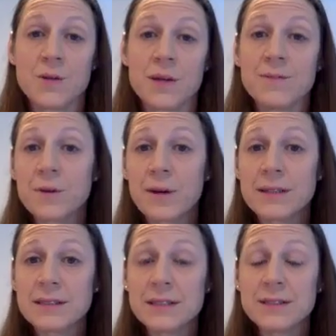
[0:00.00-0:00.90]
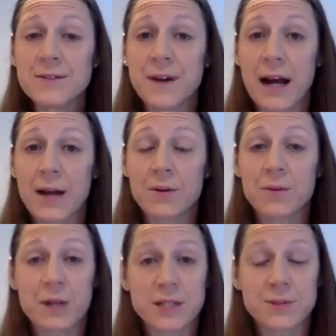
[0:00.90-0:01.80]
So influenza is a viral
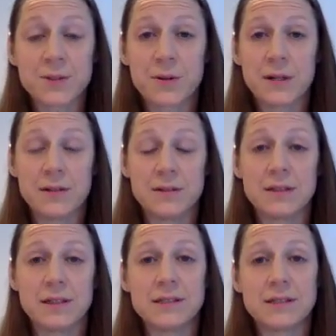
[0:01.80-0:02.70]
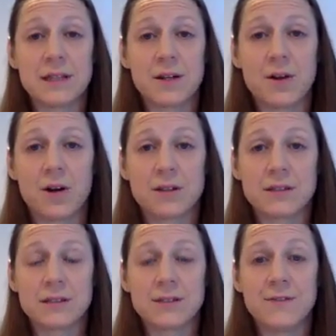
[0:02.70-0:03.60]
respiratory illness that
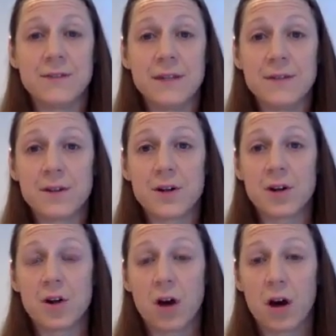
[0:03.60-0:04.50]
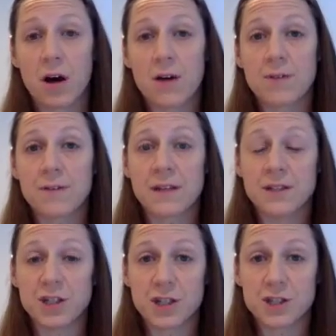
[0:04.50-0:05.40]
causes fever, cough,
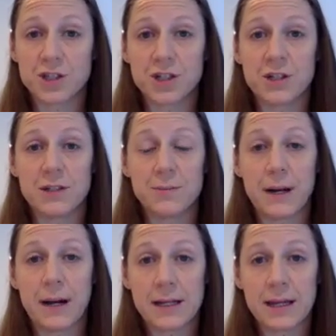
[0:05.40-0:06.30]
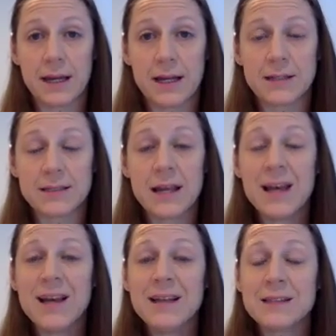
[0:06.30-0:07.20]
congestion, body aches.
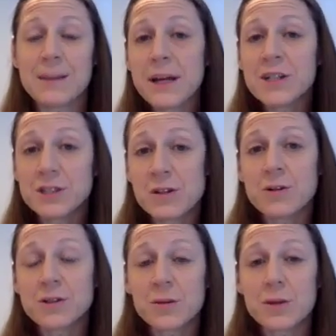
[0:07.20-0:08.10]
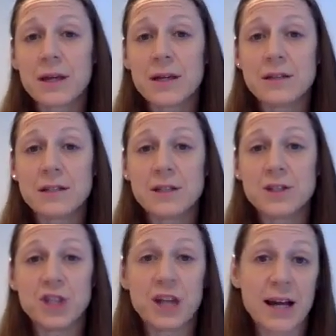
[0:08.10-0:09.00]
Some patients also get
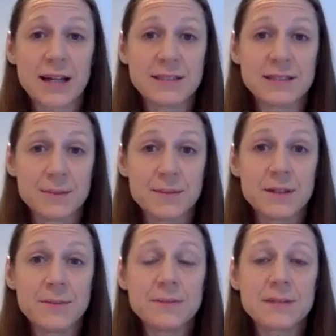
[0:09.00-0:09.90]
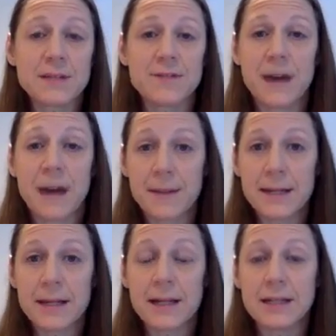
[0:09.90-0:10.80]
GI symptoms like
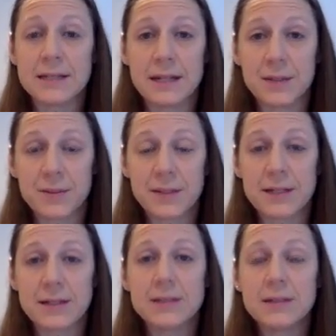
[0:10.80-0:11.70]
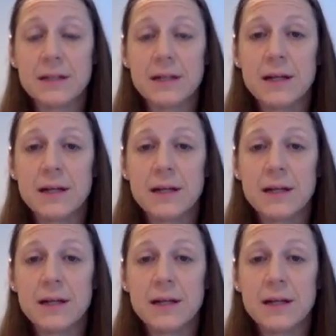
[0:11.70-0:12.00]
vomiting and diarrhea.